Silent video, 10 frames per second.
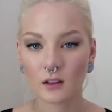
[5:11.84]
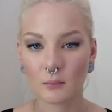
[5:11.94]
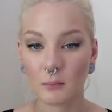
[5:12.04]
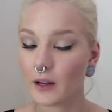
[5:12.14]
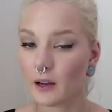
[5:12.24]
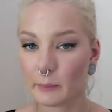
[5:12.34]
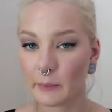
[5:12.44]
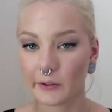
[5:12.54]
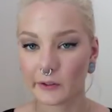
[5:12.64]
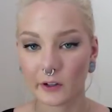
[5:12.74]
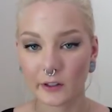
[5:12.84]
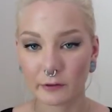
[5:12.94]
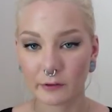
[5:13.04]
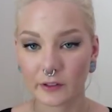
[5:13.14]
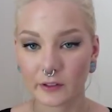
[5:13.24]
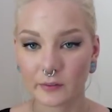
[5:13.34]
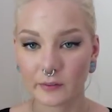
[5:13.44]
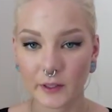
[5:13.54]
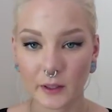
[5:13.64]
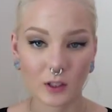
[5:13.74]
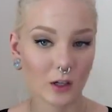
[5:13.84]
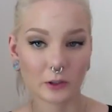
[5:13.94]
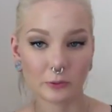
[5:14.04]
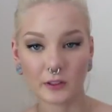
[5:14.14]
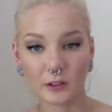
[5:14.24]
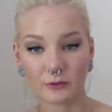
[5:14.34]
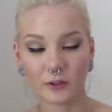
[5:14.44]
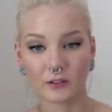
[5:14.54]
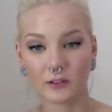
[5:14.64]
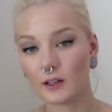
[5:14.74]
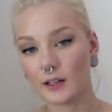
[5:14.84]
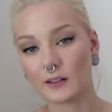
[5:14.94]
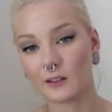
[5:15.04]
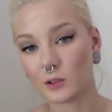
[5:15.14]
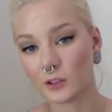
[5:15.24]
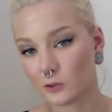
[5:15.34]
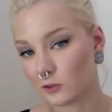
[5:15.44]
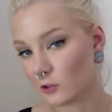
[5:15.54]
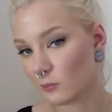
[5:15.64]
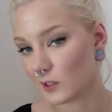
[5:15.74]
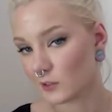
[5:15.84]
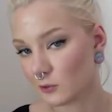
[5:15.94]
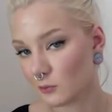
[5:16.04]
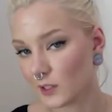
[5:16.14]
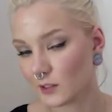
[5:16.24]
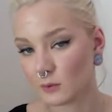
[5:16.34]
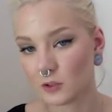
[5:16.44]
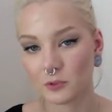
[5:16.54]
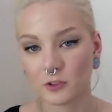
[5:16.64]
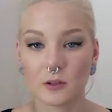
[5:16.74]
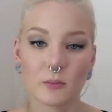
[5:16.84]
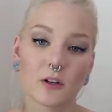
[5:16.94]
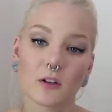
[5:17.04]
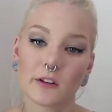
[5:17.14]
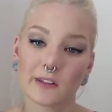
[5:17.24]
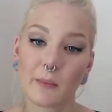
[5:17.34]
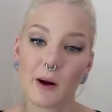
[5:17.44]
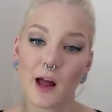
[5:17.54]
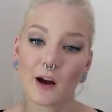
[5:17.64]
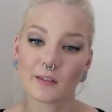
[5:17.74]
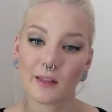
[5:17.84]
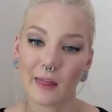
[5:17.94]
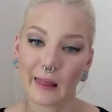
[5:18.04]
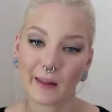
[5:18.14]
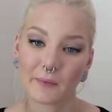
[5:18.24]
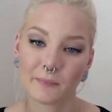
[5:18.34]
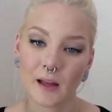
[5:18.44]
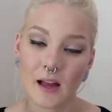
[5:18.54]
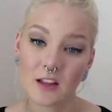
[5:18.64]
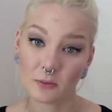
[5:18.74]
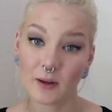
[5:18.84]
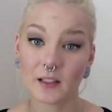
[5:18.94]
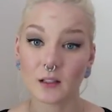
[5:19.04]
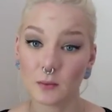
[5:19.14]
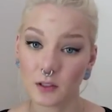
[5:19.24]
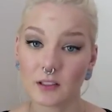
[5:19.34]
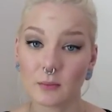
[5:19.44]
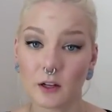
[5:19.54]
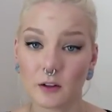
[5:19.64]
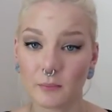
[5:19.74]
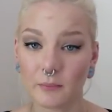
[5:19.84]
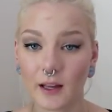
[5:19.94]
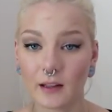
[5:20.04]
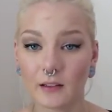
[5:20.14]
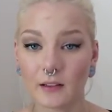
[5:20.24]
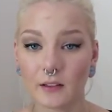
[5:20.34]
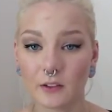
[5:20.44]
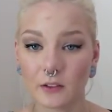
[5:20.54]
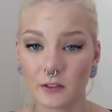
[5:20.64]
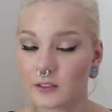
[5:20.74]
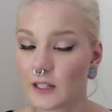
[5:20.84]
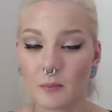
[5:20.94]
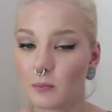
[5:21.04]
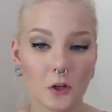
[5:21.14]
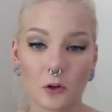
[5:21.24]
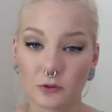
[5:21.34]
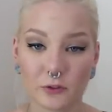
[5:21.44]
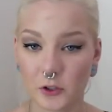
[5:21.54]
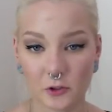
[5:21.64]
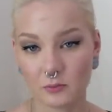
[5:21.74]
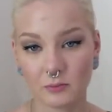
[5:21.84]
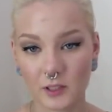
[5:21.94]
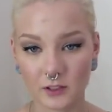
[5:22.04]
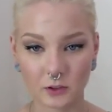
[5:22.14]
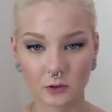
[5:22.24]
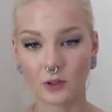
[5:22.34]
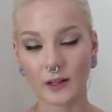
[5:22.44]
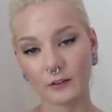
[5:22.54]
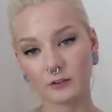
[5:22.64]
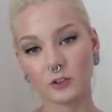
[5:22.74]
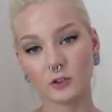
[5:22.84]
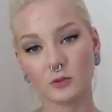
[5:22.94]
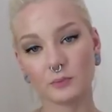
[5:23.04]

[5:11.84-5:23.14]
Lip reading: My eyebrows are different. They will always be different when I can only do so much to make them look similar. Oh. To make them look similar. And the same goes for you, that you will have to